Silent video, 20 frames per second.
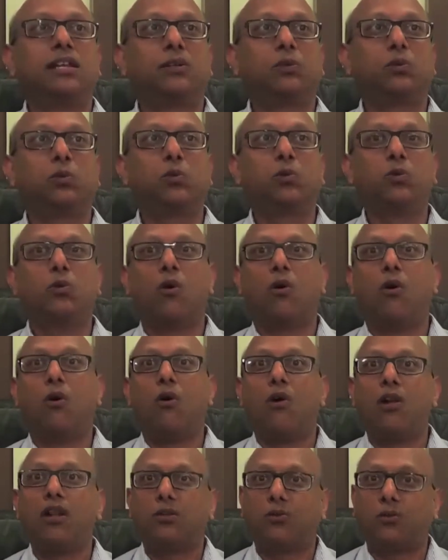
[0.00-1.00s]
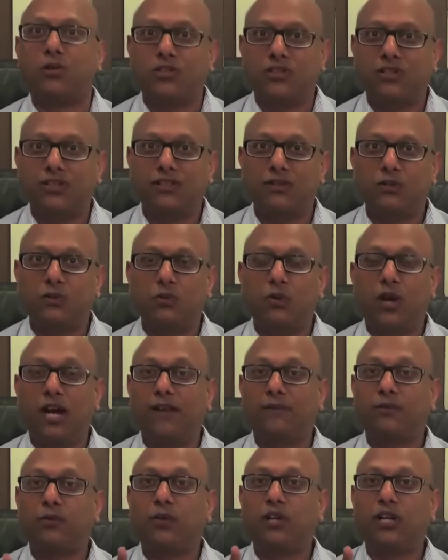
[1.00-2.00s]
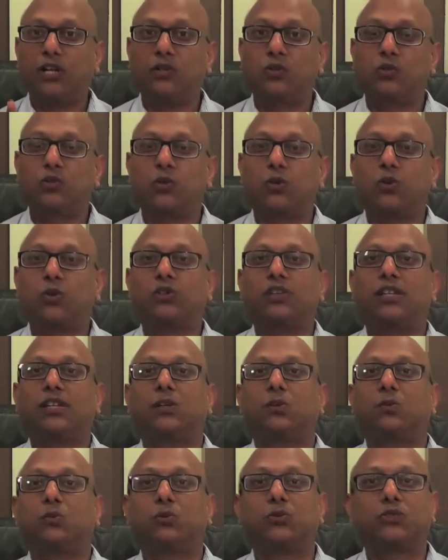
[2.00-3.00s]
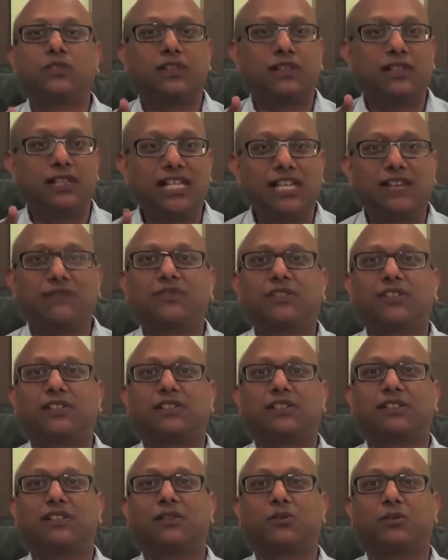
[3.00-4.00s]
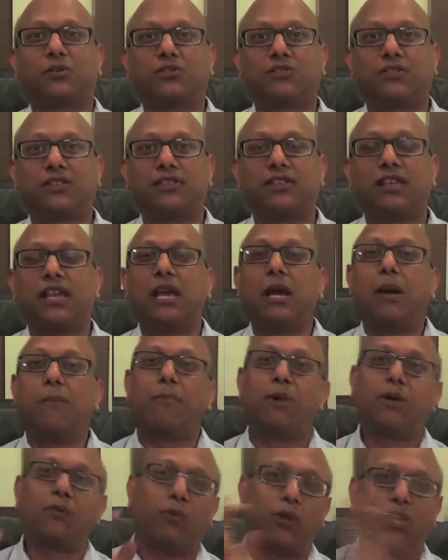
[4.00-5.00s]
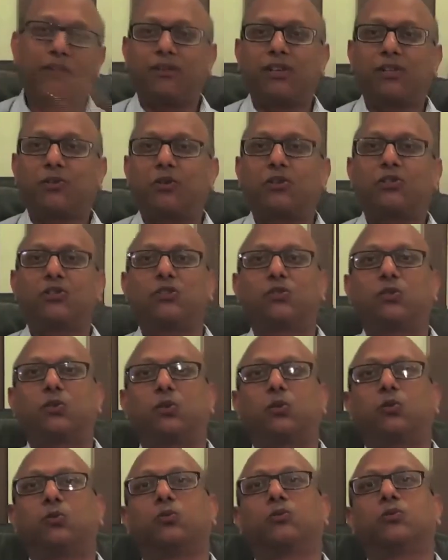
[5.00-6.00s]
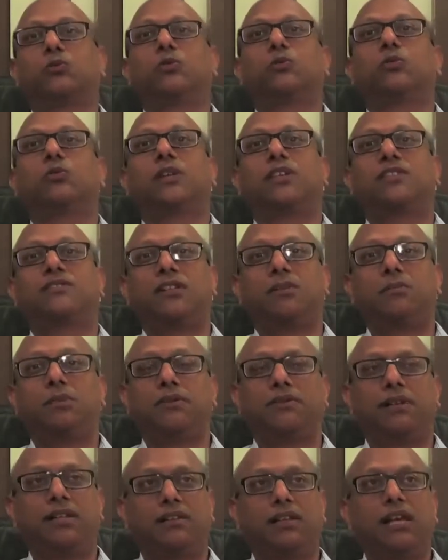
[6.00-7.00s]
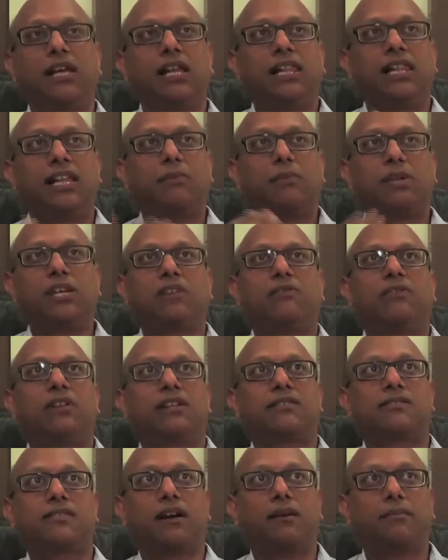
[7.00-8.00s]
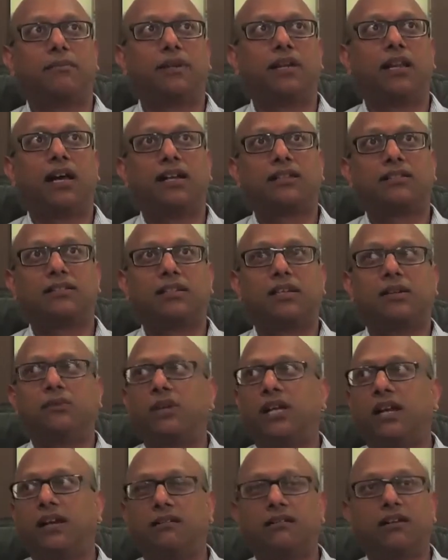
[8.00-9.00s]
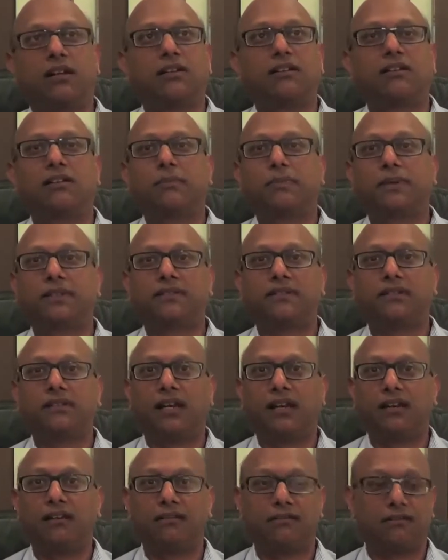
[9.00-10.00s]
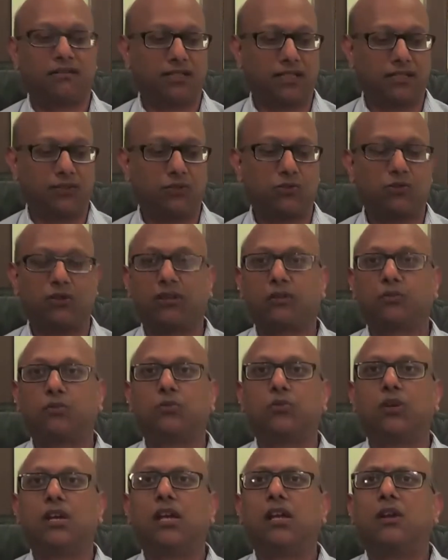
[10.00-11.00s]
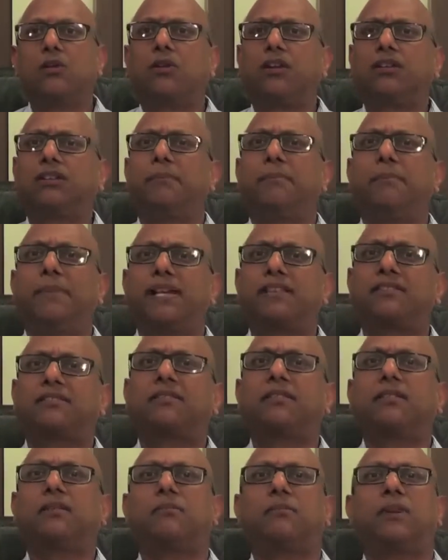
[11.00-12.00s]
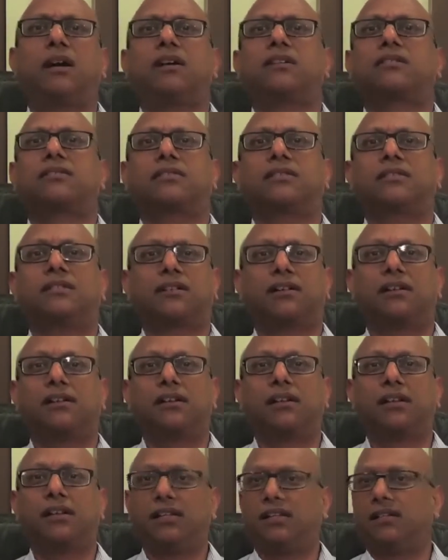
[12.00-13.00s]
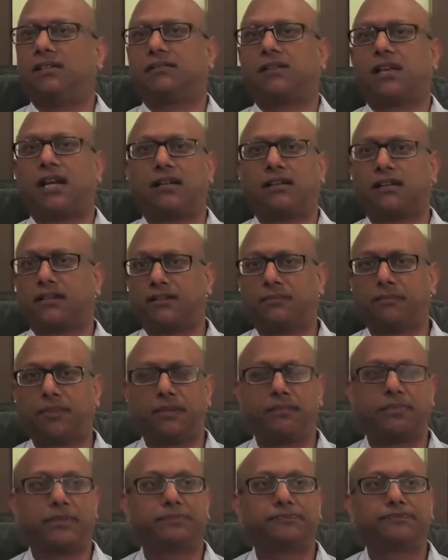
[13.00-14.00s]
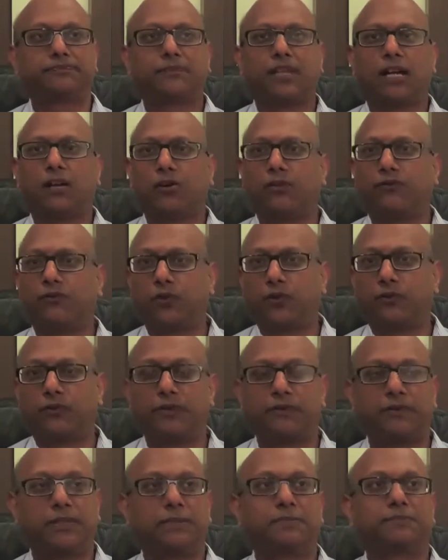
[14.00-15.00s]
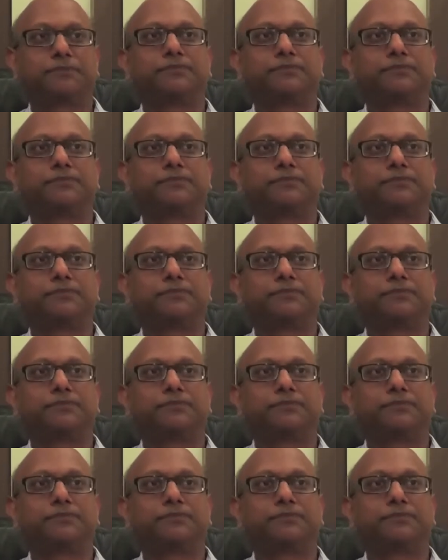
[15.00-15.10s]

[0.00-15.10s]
do all questions. You have to ensure that you leave certain questions, but whatever questions you do extremely well. Let me give an example. Last year we had a 100 percentile or Anshul who got the maximum marks in the country in CAT as a paper out of 450.